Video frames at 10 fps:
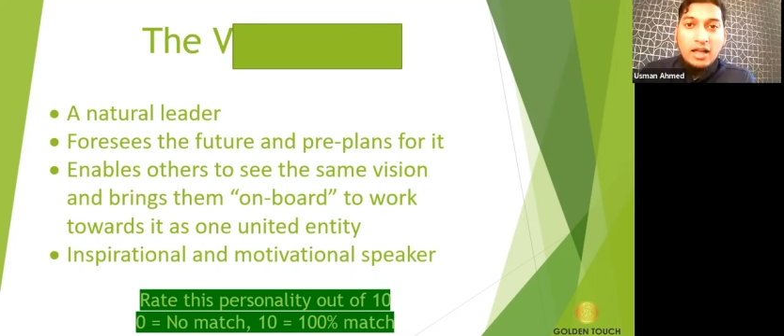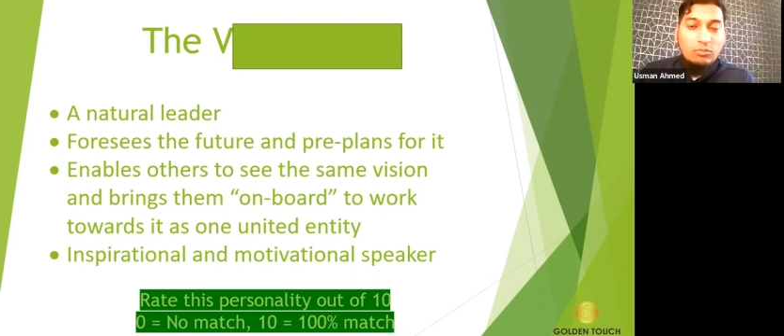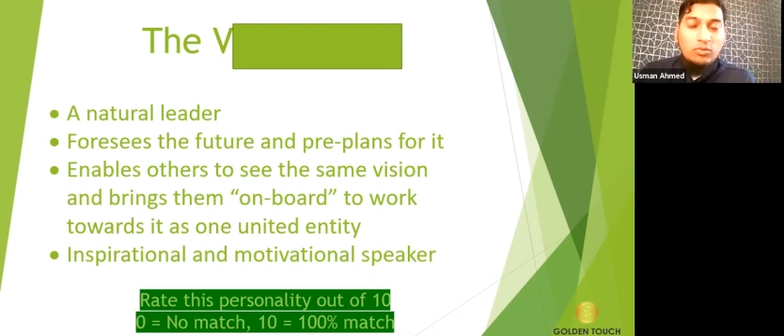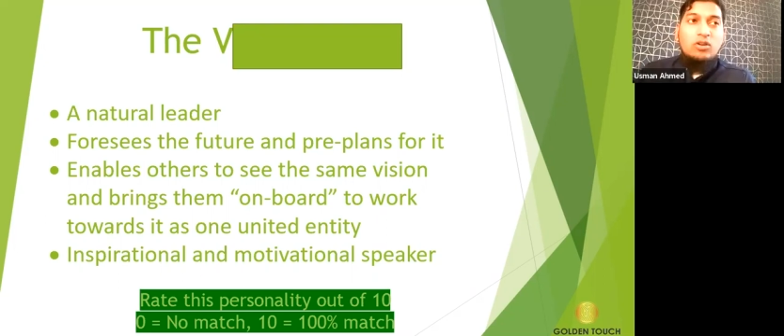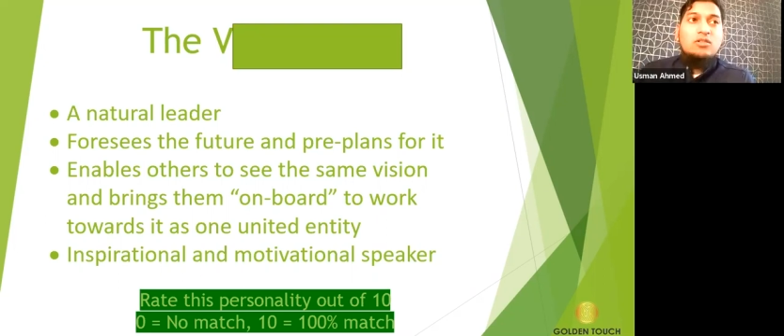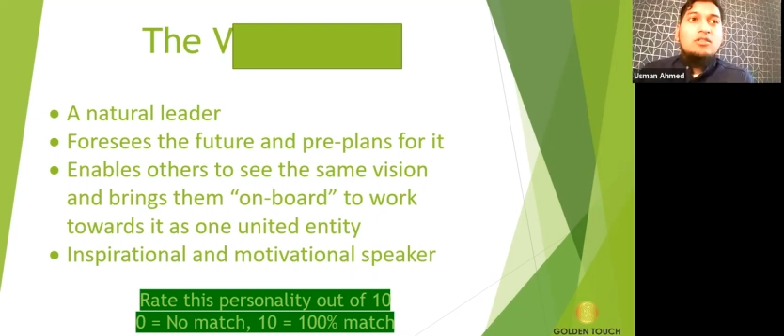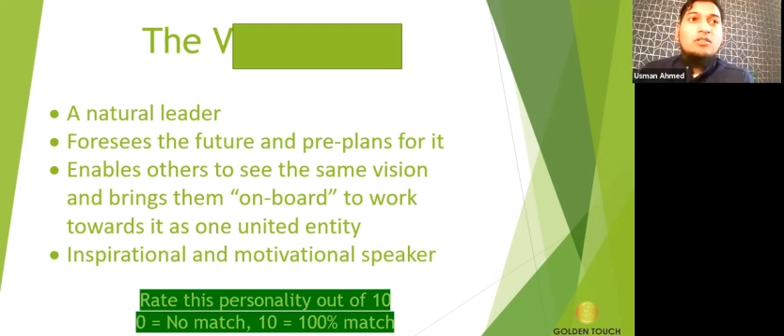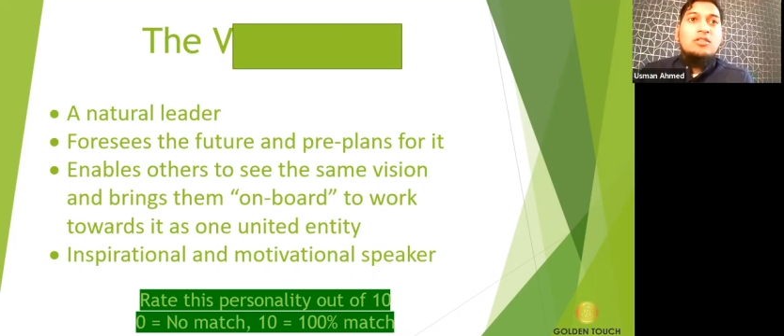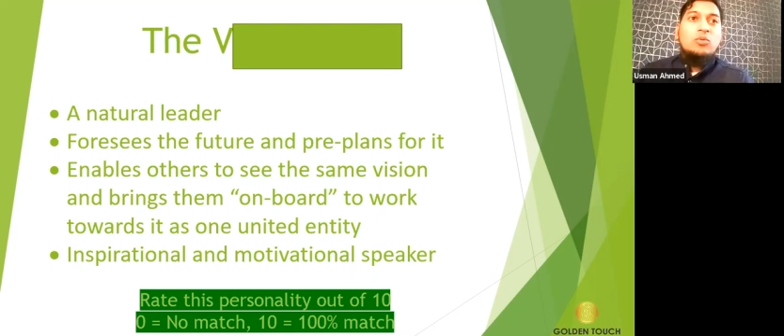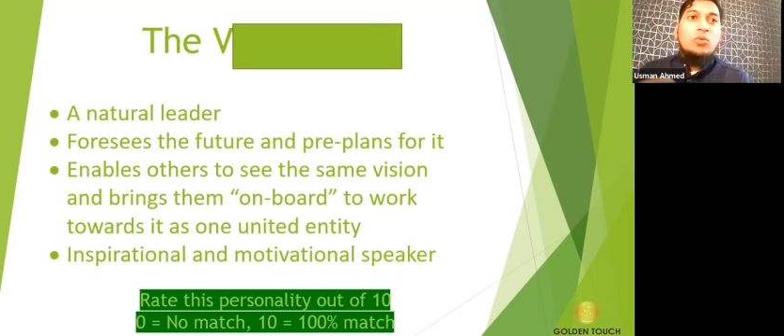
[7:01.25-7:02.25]
am not
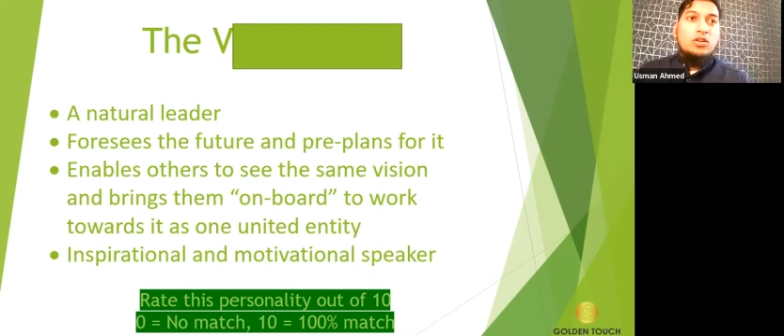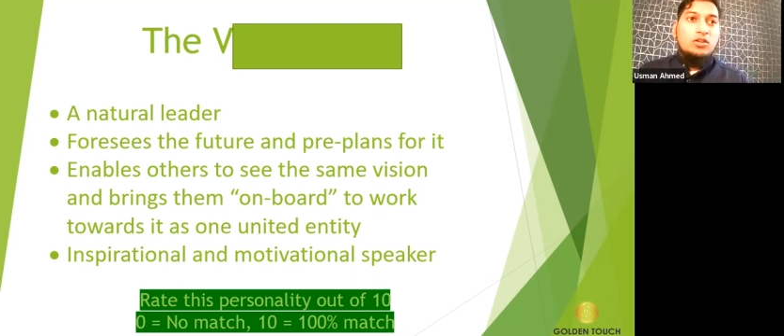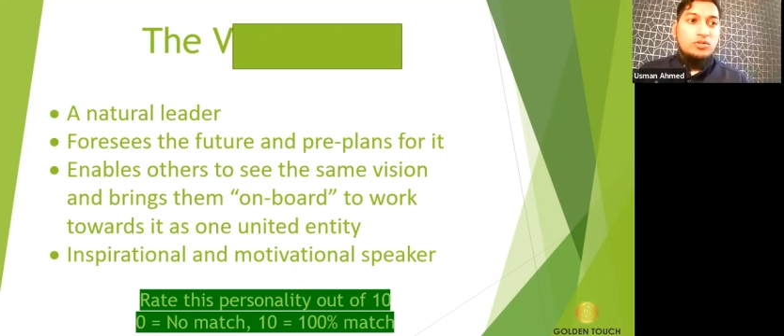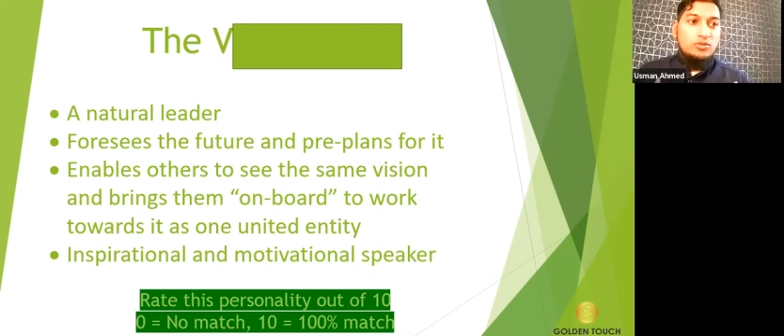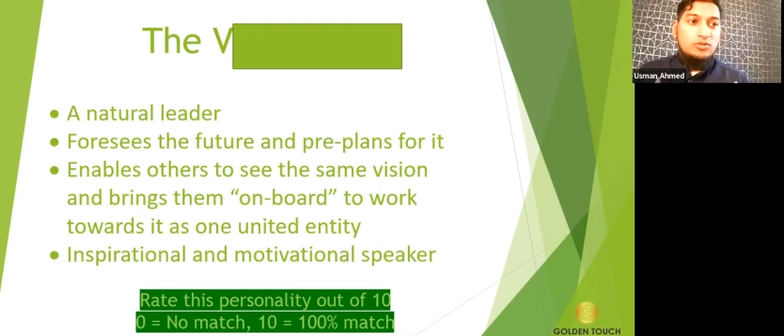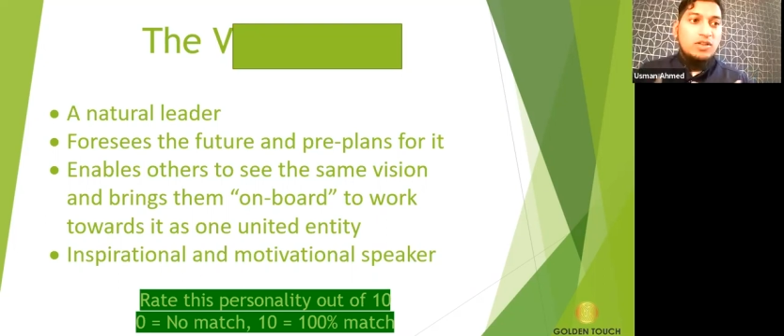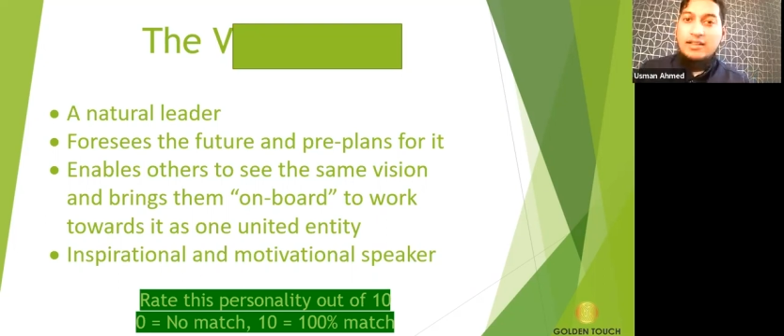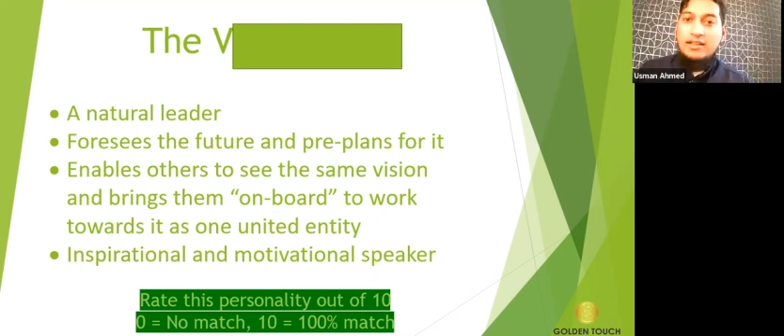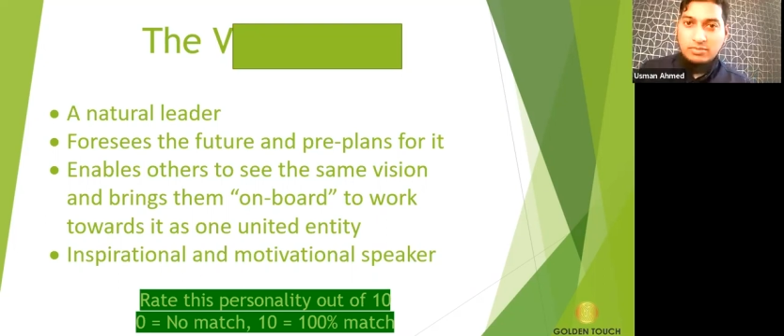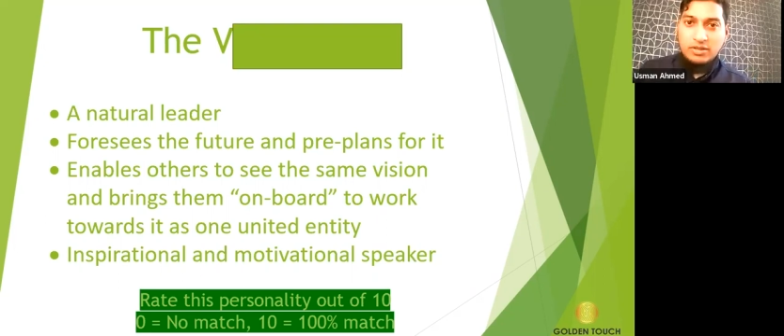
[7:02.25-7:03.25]
the one who
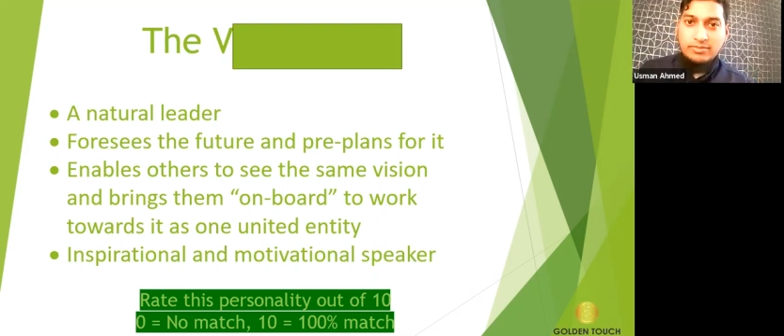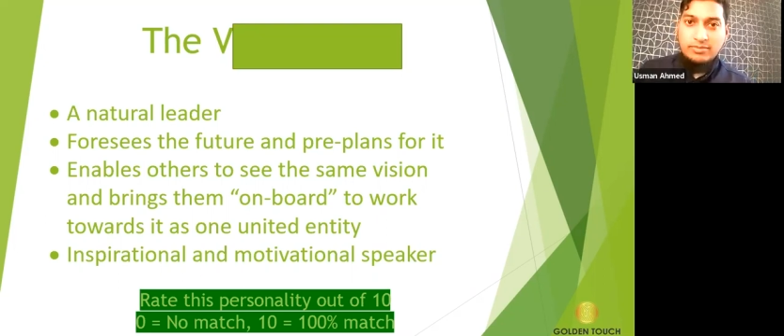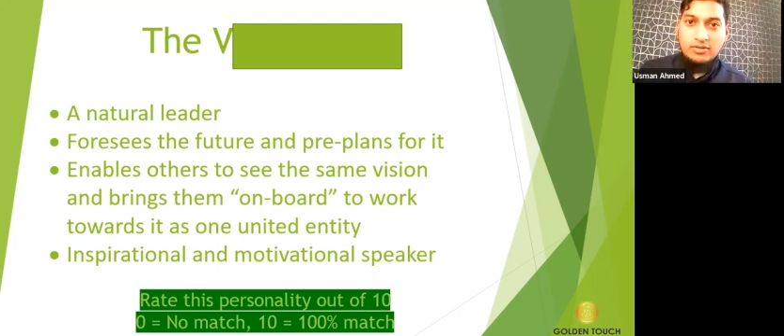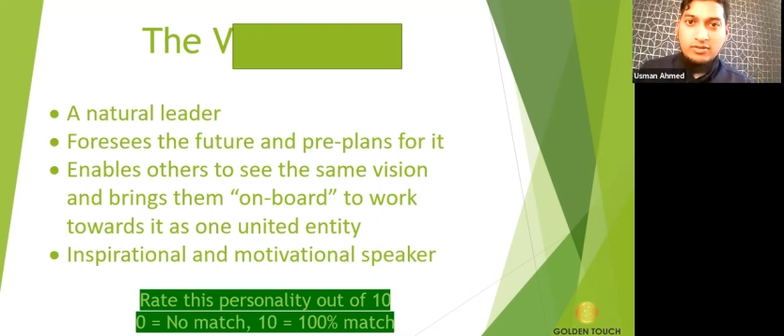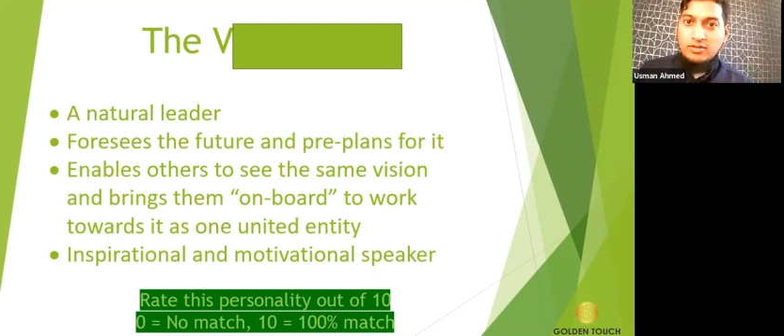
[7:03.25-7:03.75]
guides people.